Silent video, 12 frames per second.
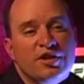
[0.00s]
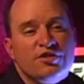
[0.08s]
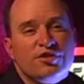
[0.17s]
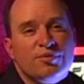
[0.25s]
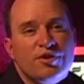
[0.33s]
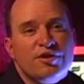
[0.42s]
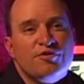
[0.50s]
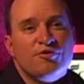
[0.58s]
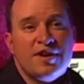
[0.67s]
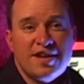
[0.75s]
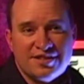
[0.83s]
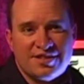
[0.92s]
spells the word
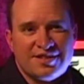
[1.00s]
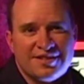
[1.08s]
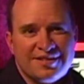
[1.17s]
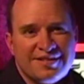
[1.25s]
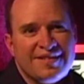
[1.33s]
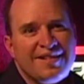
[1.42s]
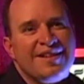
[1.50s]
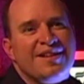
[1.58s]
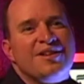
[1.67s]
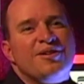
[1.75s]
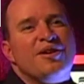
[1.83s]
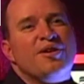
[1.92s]
face,
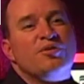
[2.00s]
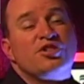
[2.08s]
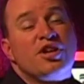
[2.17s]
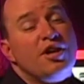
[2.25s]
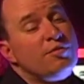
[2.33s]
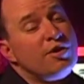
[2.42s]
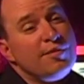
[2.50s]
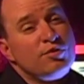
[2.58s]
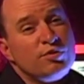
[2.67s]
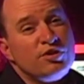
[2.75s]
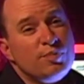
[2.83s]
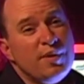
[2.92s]
which kind of
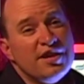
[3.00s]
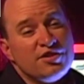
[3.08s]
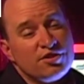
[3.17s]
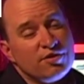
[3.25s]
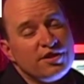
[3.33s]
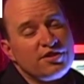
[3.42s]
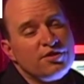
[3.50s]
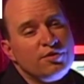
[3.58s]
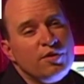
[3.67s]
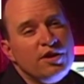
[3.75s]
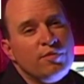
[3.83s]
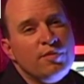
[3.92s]
rhymes with space, so that's a
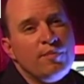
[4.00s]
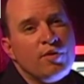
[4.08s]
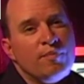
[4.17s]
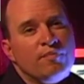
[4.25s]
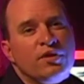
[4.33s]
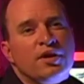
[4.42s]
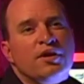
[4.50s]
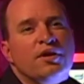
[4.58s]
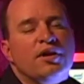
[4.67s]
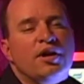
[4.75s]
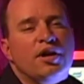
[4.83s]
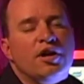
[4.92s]
good way to remember,
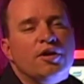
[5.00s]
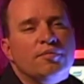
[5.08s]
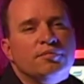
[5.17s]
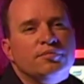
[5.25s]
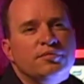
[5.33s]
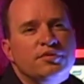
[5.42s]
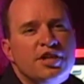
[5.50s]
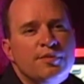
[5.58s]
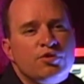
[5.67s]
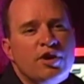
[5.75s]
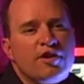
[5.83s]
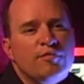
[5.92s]

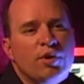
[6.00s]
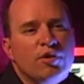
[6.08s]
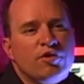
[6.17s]
keep track of